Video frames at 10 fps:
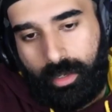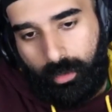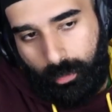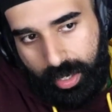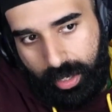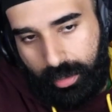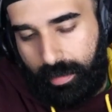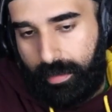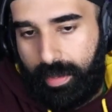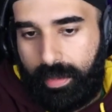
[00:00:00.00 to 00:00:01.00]
where
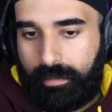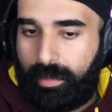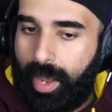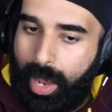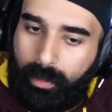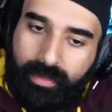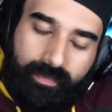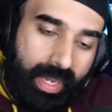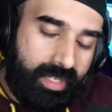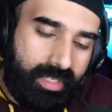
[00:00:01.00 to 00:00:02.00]
I will
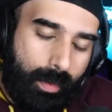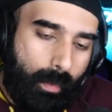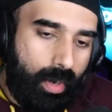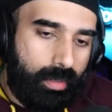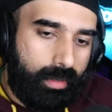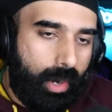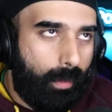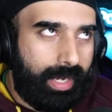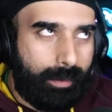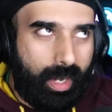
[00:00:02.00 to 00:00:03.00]
invite someone
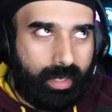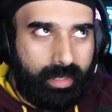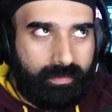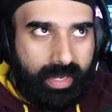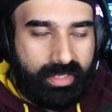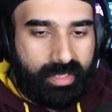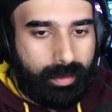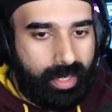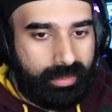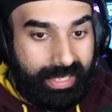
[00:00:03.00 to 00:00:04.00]
knowing I'm not going to invite
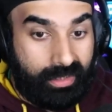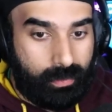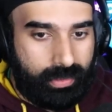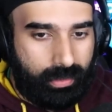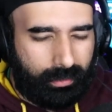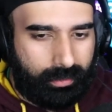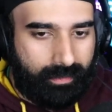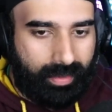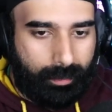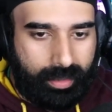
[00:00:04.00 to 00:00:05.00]
someone else as a result,
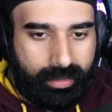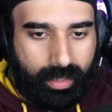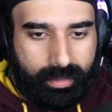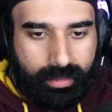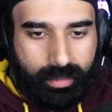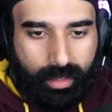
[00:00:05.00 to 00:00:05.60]
if that makes sense.